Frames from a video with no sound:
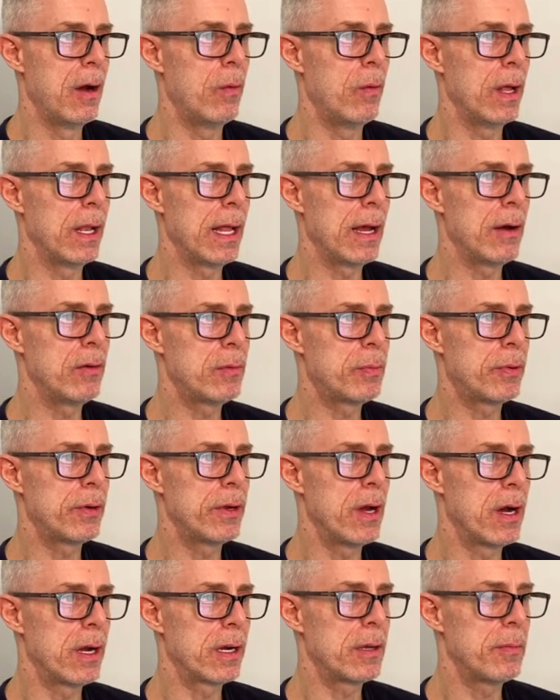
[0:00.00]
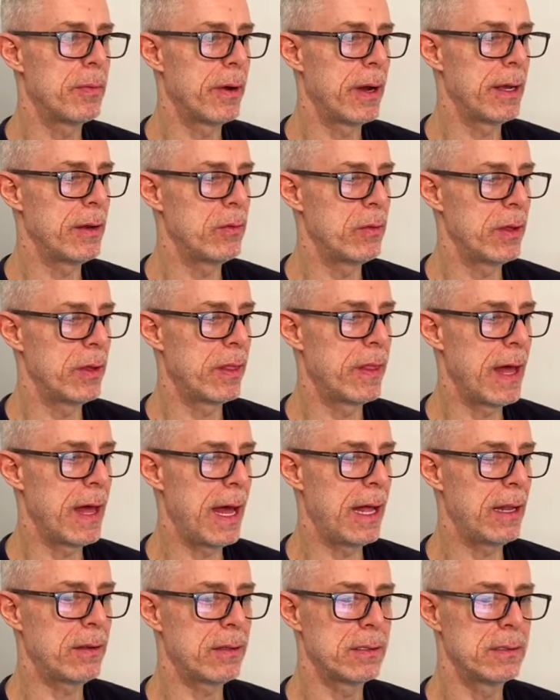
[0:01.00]
Well, I was preoccupied with
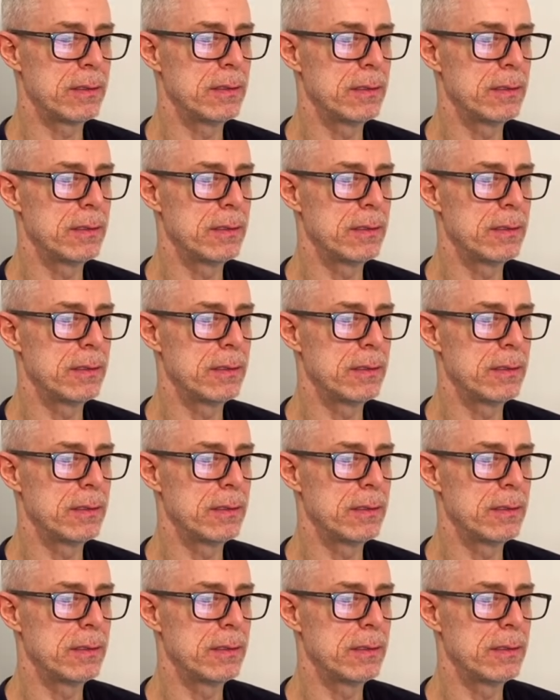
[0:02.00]
that.